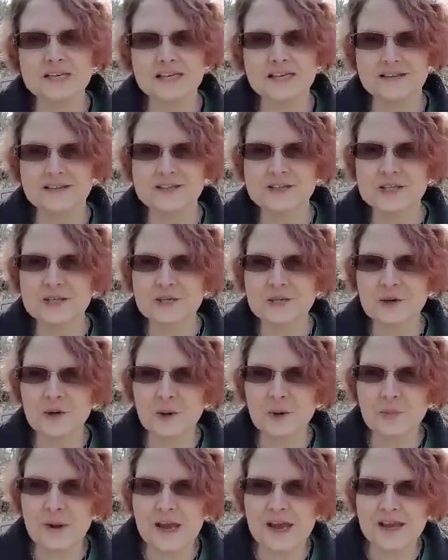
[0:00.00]
into
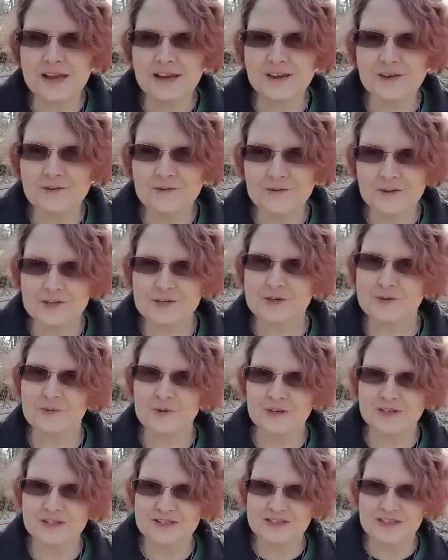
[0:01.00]
your pagan
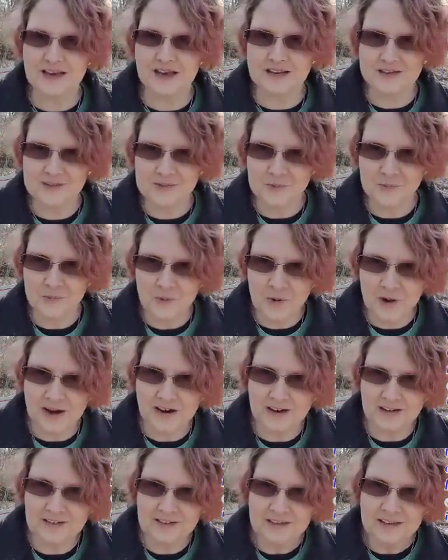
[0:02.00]
rituals as
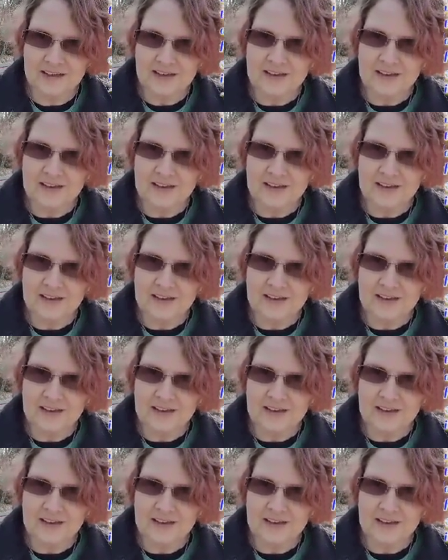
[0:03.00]
well.